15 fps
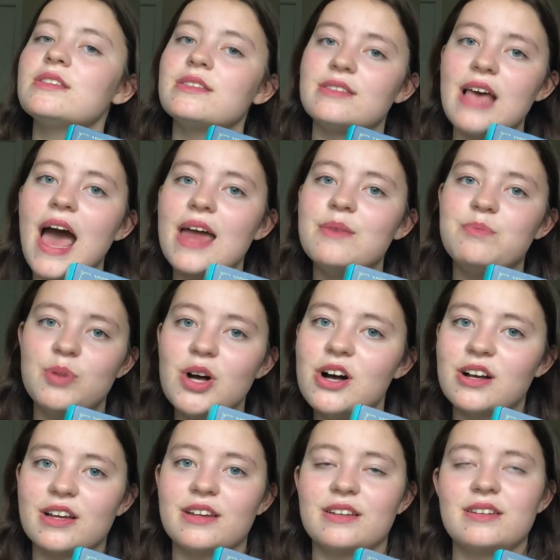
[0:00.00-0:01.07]
a sad
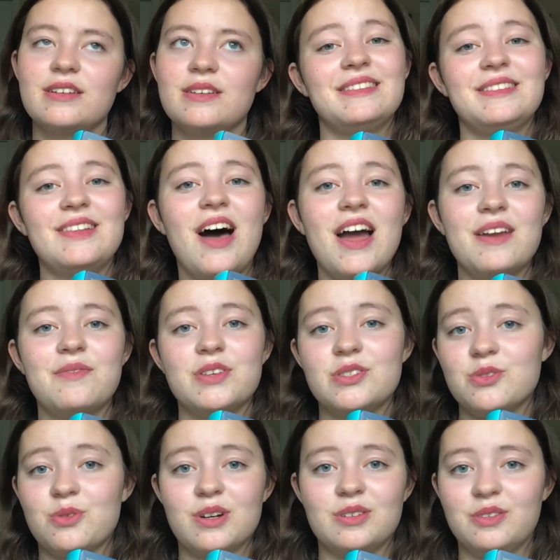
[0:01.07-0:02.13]
book. A lot of
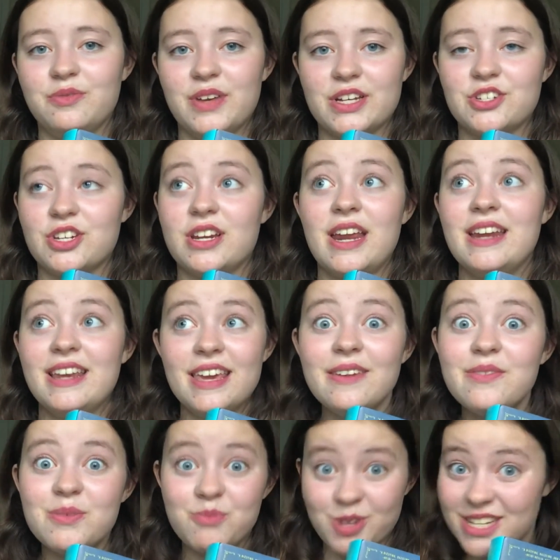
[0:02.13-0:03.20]
historical fiction and
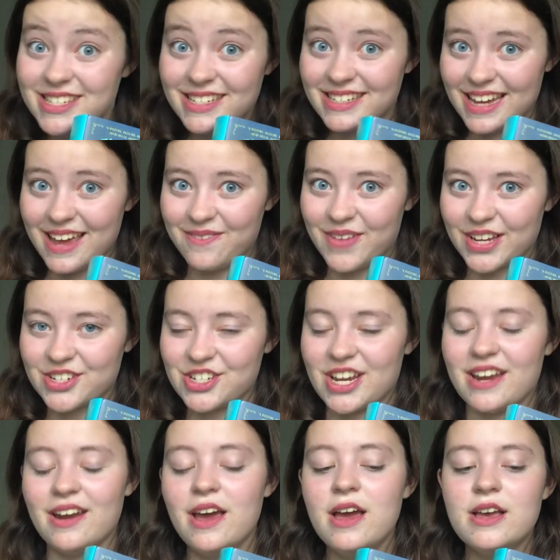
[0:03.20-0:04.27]
even present day
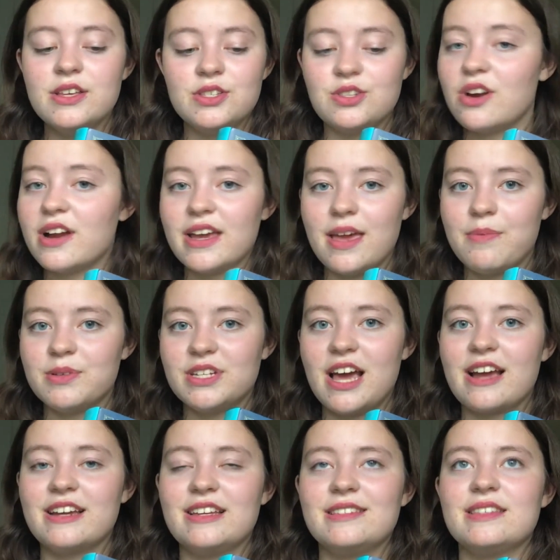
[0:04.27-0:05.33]
fiction starring gay
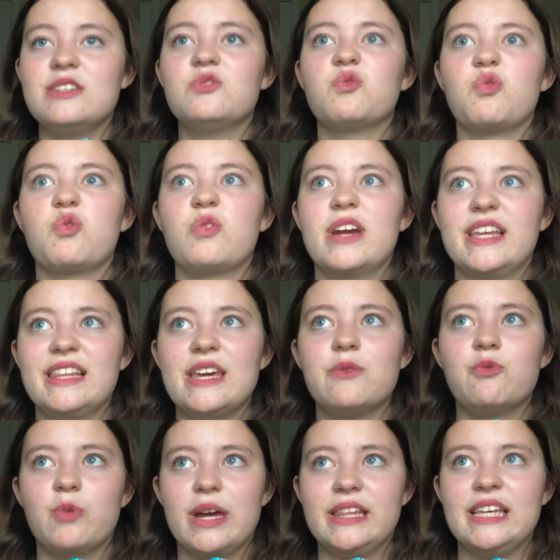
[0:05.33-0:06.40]
protagonists is really,
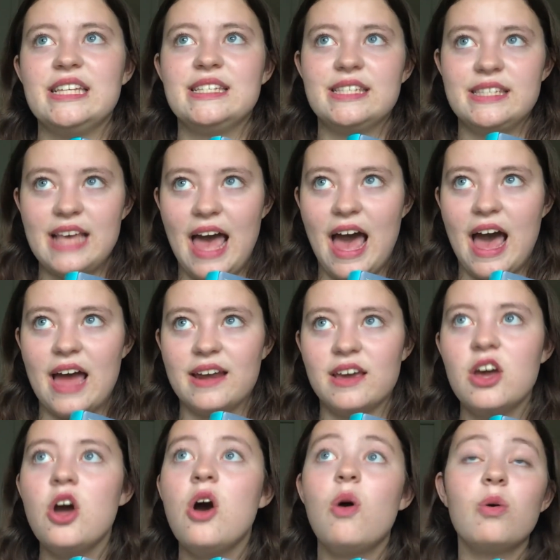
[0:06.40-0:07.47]
really sad.
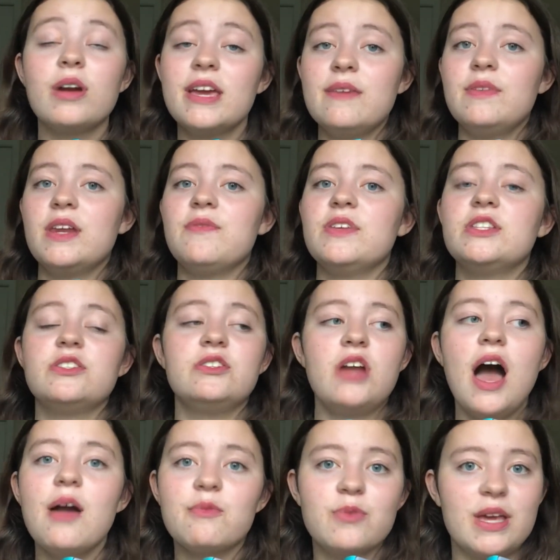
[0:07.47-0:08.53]
Or even if it's
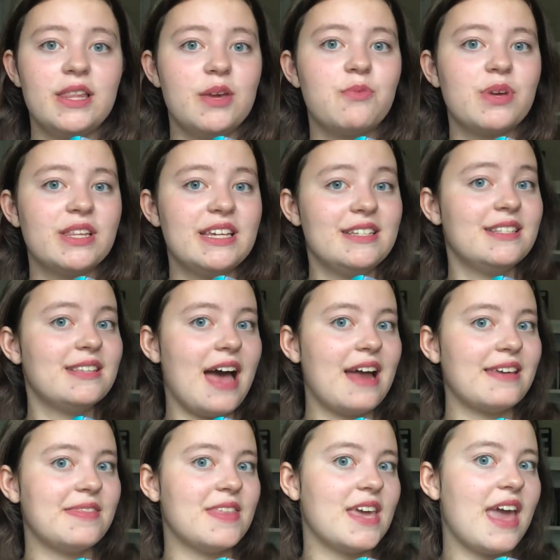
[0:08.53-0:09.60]
not really, really
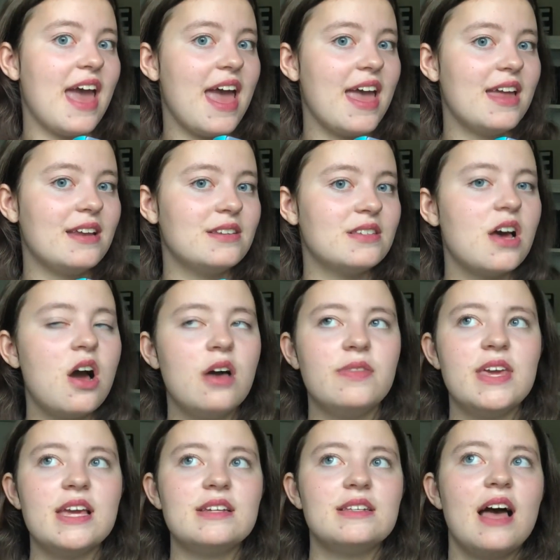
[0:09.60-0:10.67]
sad at the end,
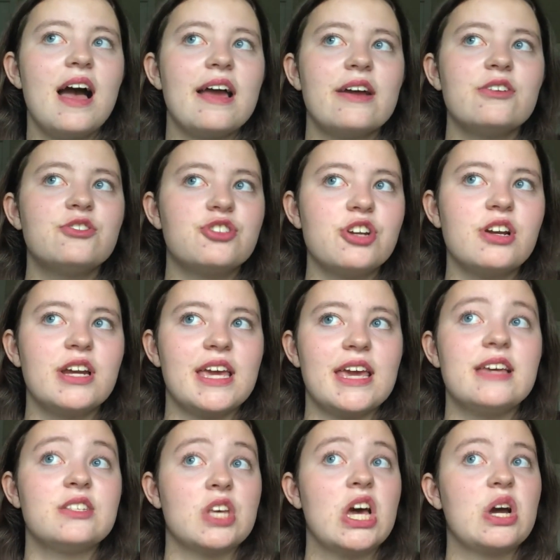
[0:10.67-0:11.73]
the entire
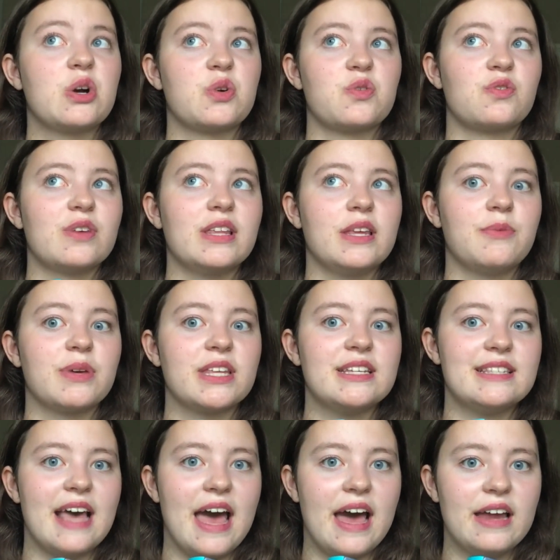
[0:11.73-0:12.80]
journey is really, really
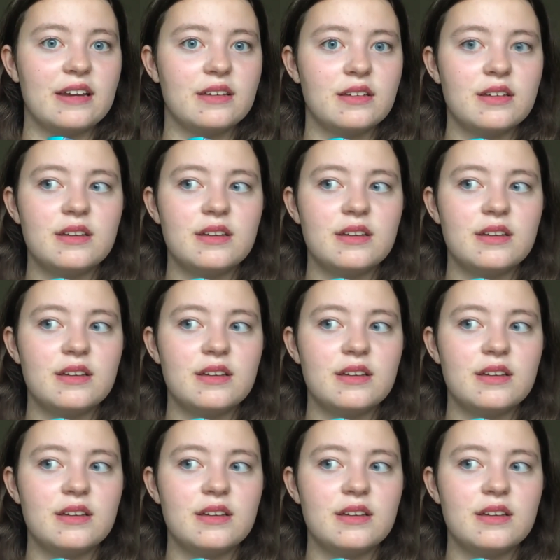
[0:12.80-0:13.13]
sad.